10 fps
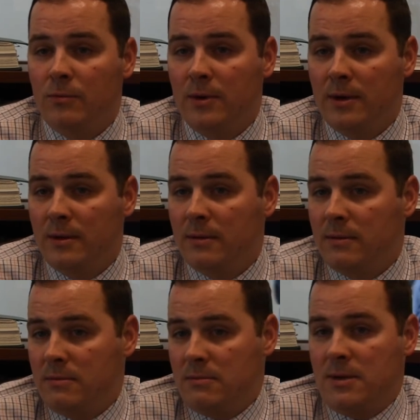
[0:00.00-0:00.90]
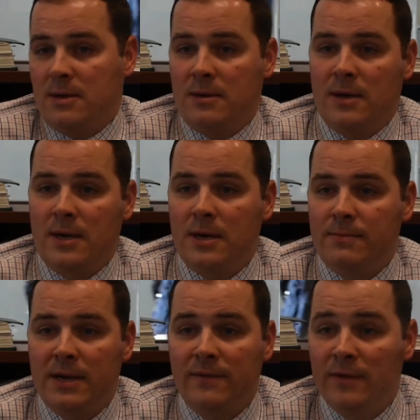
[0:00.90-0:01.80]
with an
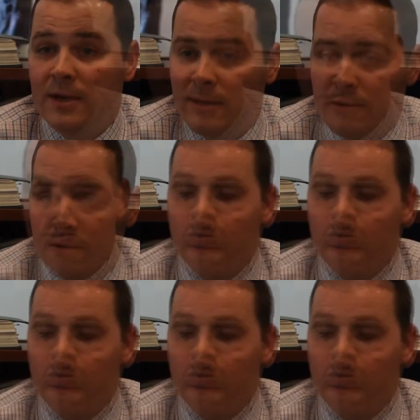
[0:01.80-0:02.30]
unmanned vehicle.